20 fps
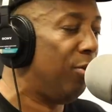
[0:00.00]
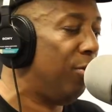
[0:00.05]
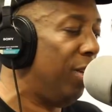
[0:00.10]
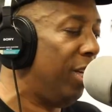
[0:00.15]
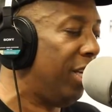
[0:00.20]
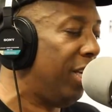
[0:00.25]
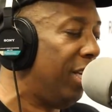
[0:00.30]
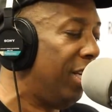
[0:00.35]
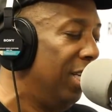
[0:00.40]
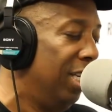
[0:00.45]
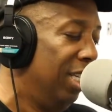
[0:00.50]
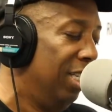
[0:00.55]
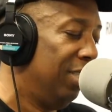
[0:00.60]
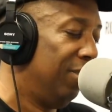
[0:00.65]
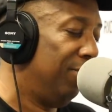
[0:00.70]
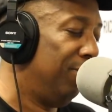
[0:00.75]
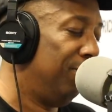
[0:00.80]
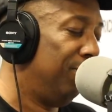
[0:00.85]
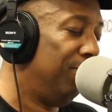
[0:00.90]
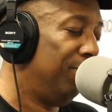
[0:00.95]
it, Rickey. Okay.
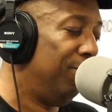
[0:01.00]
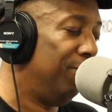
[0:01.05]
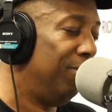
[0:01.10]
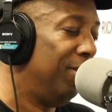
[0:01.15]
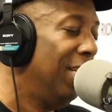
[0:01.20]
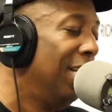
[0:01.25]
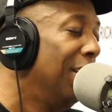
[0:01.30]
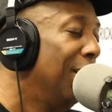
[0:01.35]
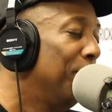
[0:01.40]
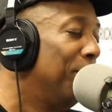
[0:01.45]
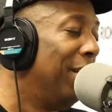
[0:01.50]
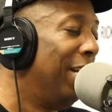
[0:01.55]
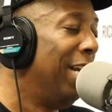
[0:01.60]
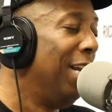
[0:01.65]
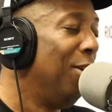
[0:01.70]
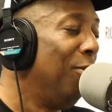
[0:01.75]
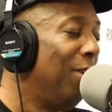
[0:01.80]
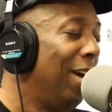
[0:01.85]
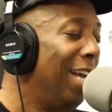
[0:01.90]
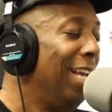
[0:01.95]
Mm-hmm. But
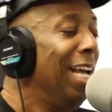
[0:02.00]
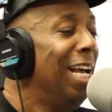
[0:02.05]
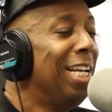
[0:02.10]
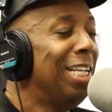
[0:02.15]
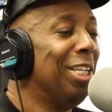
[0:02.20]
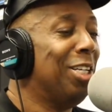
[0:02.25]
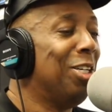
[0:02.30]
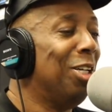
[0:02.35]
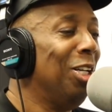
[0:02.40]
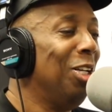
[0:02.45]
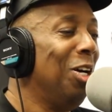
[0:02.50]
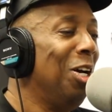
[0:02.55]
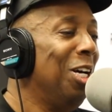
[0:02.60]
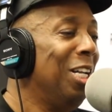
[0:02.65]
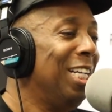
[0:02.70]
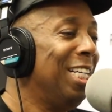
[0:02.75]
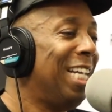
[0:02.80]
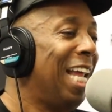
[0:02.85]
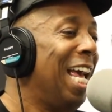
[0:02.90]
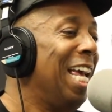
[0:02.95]
anyway, the
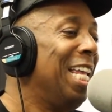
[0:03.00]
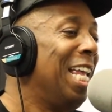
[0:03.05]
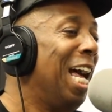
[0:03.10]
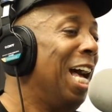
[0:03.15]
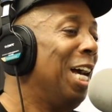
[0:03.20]
color today